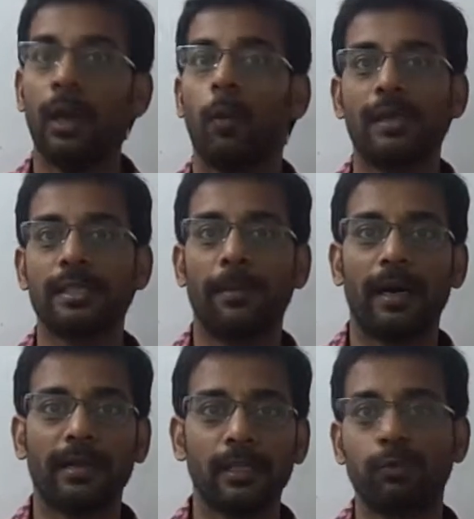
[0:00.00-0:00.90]
once the
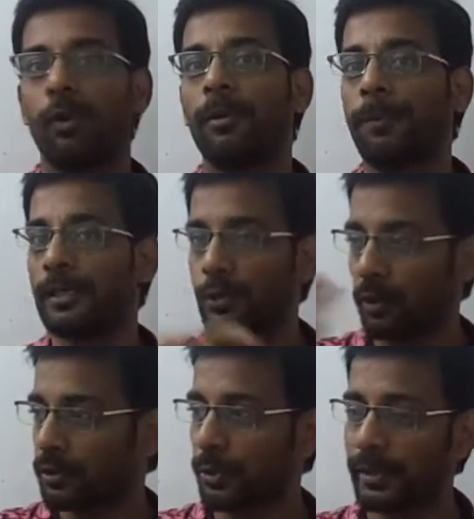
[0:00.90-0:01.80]
marker is over, please
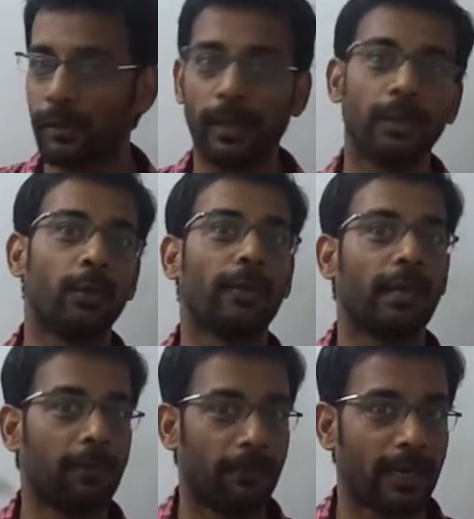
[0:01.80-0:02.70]
don't throw it away, you
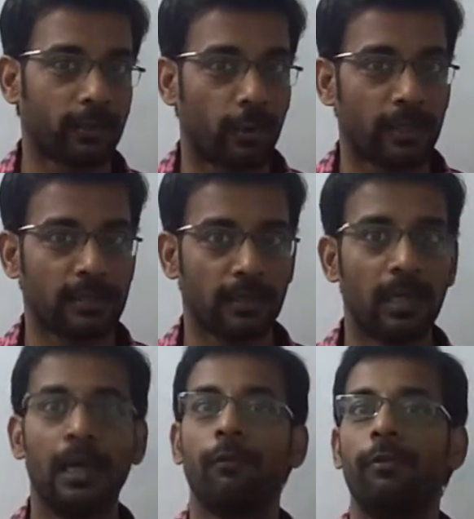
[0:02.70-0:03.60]
give it back to us.
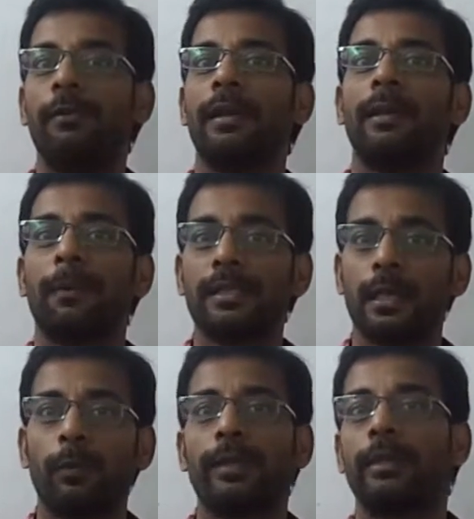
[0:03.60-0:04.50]
We will replace
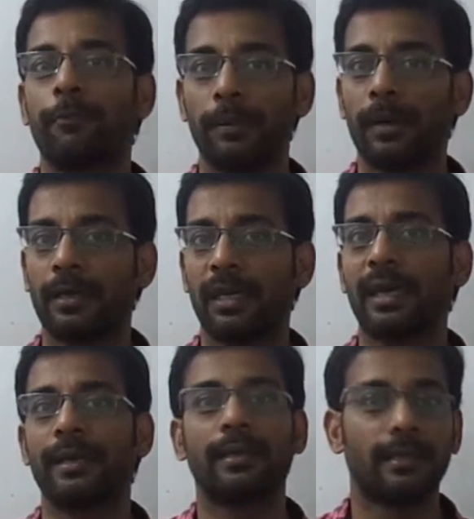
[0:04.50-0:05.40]
it with different marker
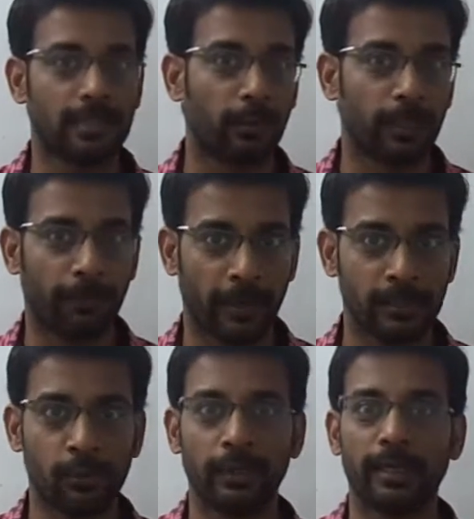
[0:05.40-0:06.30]
at a discounted
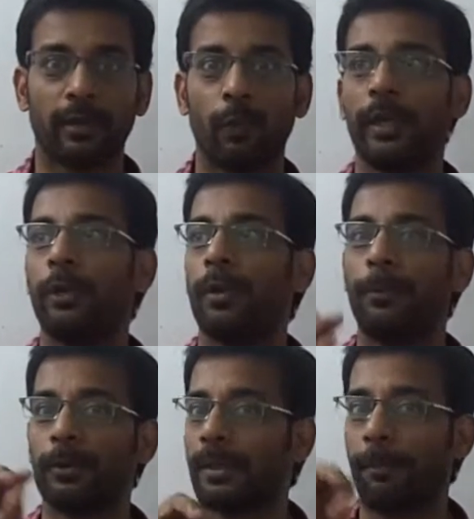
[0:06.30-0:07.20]
price so that we don't
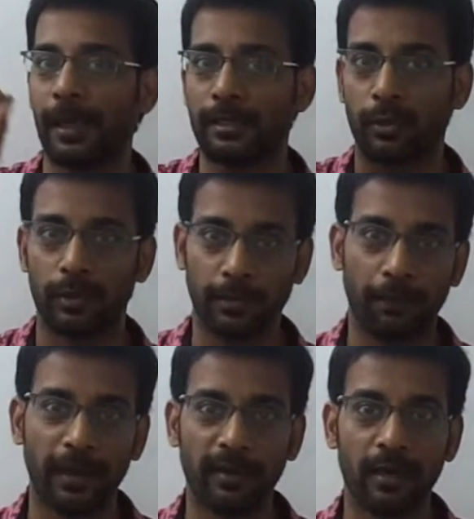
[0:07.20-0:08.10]
put the plastic on the
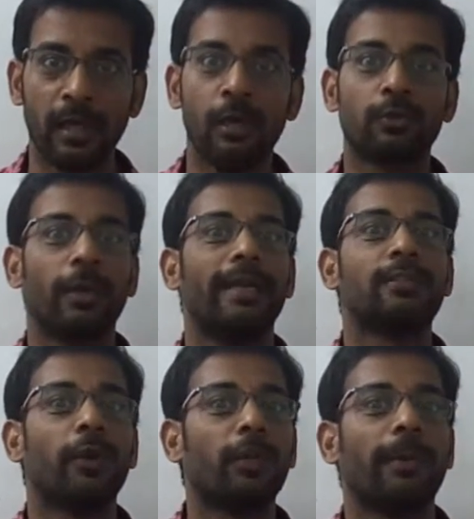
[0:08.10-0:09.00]
bin. So it's
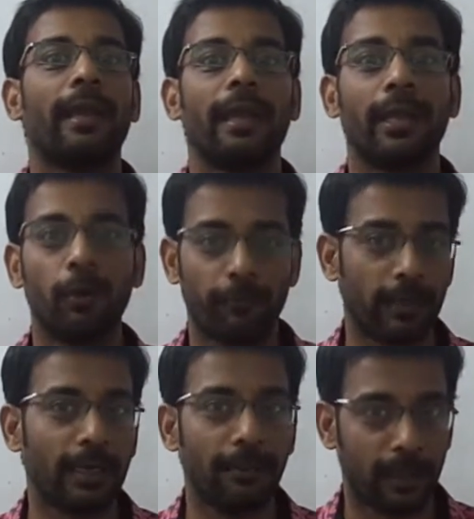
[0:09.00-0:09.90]
going to be
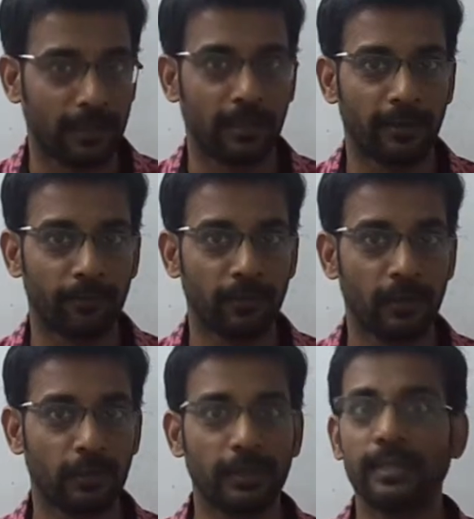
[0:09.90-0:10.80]
eco-friendly marker.
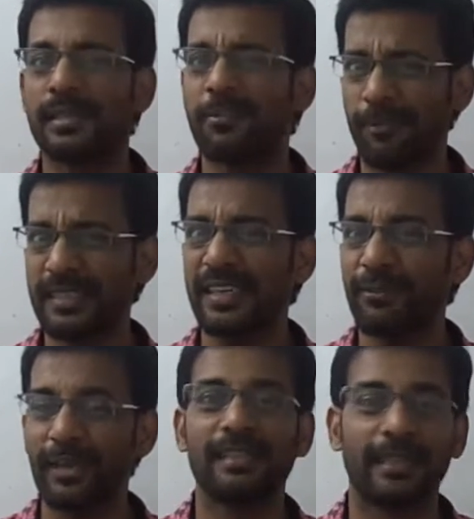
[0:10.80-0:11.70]
So this is the first time
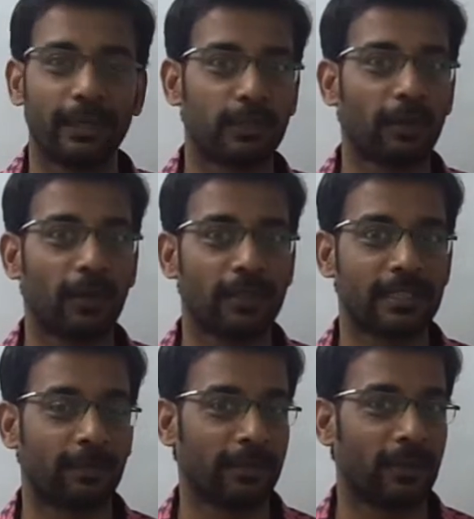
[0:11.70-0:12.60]
we are listening to some
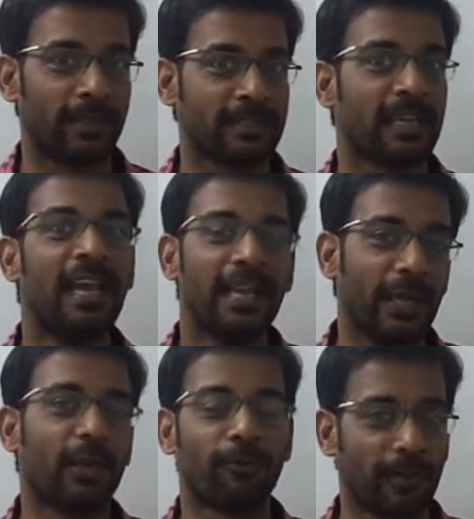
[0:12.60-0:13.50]
concept called as
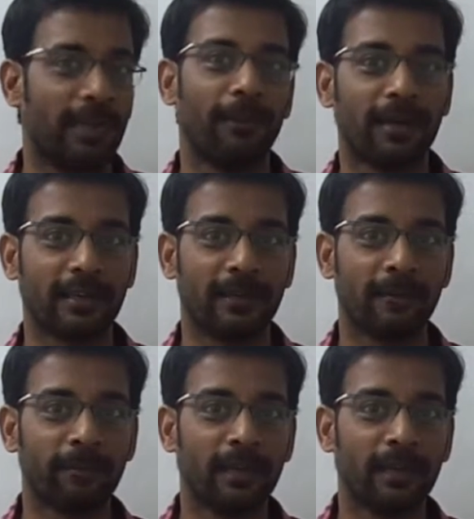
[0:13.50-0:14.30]
eco-friendly marker.